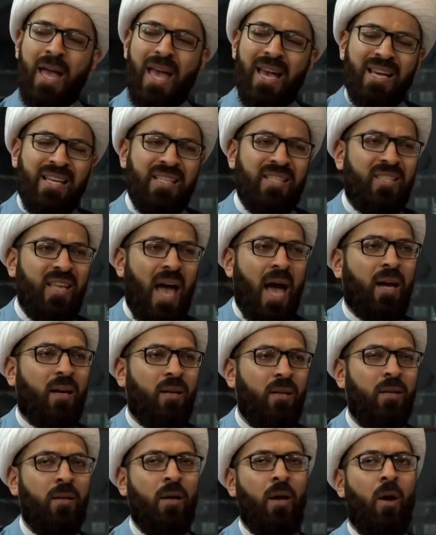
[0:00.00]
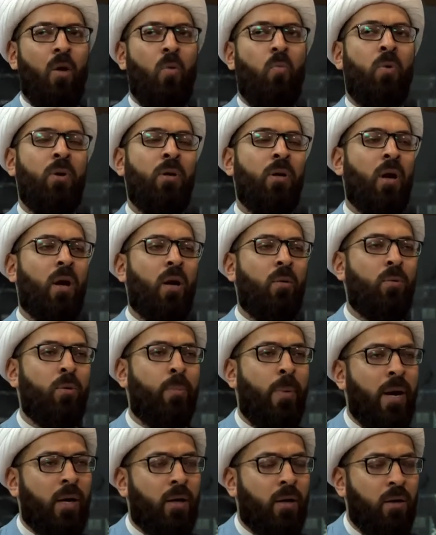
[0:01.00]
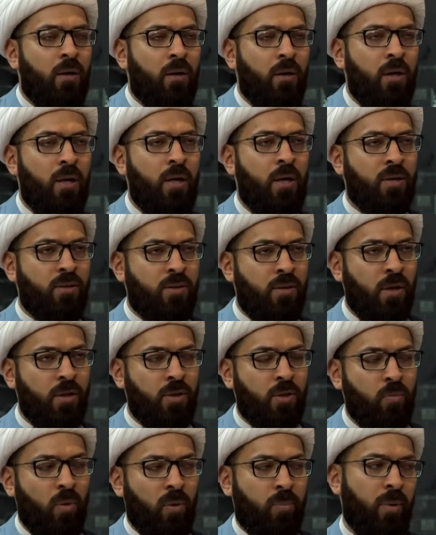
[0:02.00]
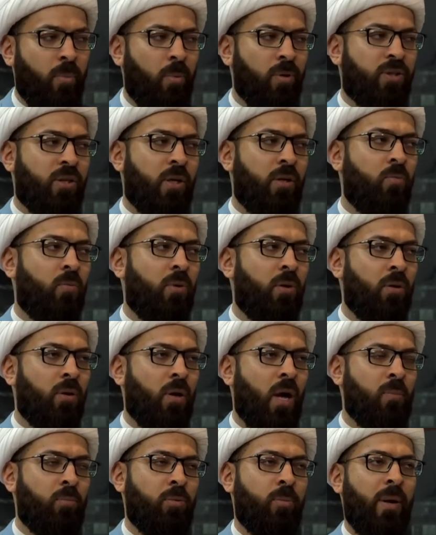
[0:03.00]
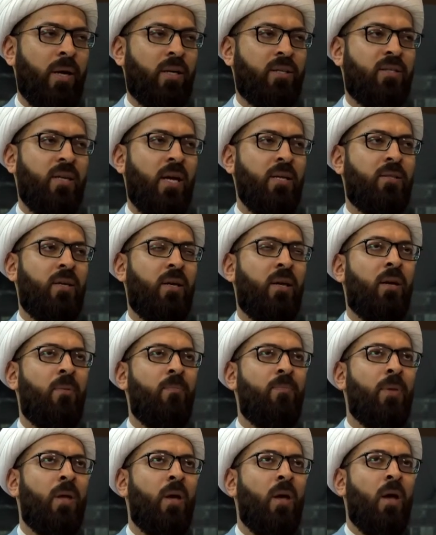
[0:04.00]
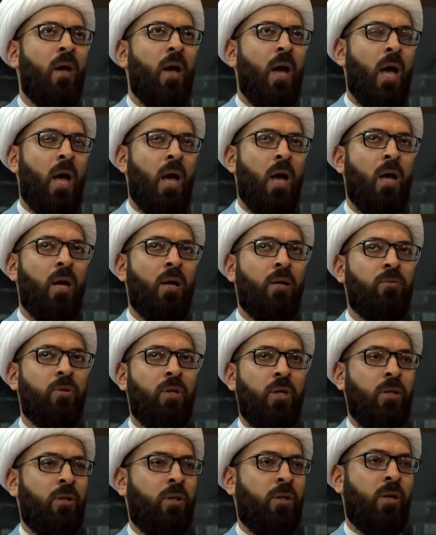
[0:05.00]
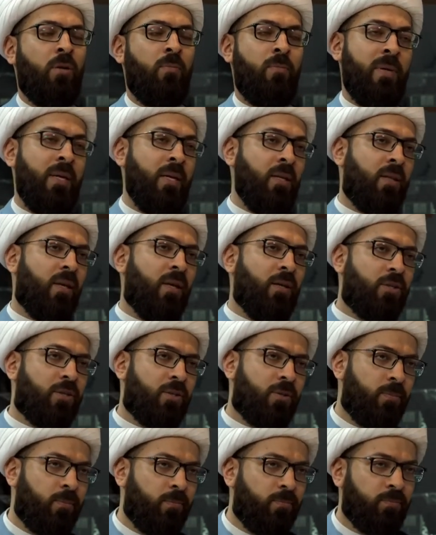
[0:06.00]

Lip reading: Exactly. When Abu Bakr hears this, well, people say, well, Abu Bakr sent him and he didn't mean this.